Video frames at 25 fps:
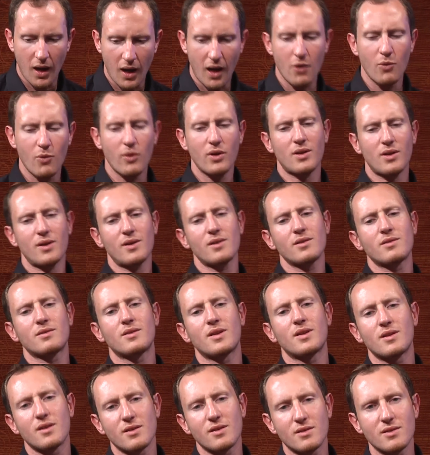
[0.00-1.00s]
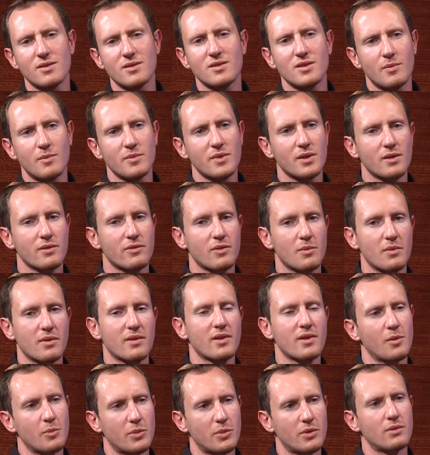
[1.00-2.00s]
I realized that this is something from
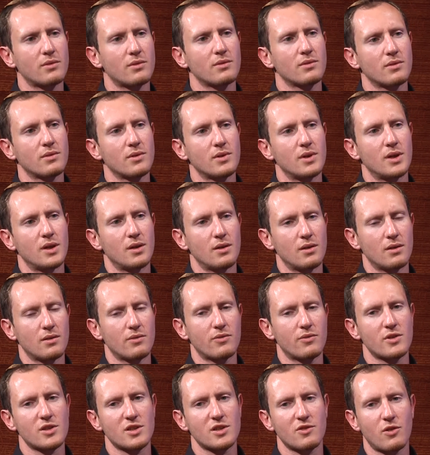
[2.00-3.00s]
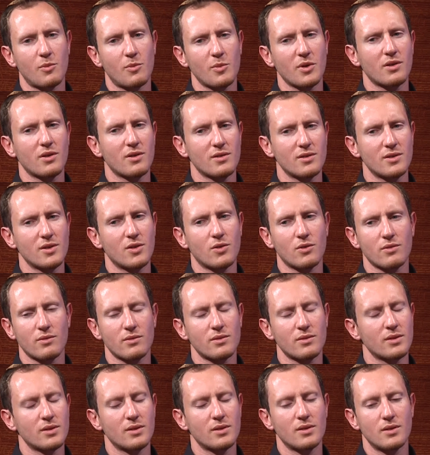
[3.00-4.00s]
the temple. First of all, because
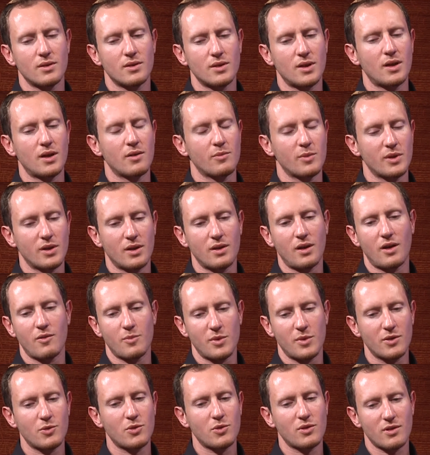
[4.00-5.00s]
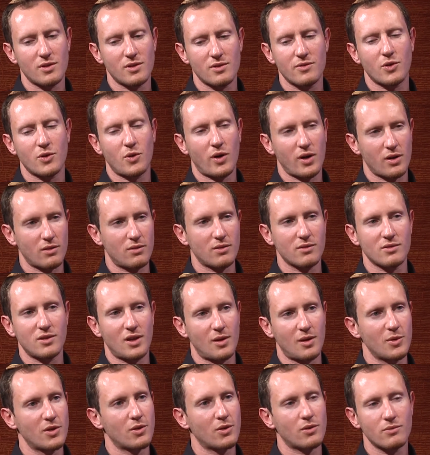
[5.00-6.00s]
I've been doing this for quite a long
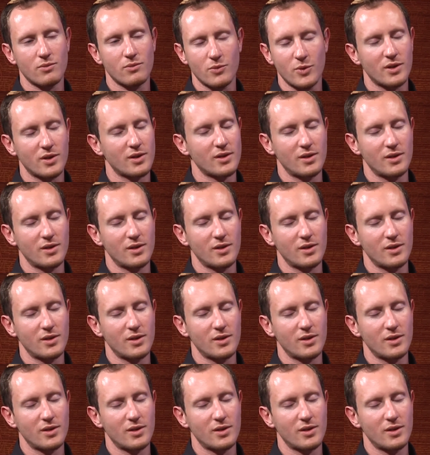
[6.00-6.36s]
time. Mm-hmm.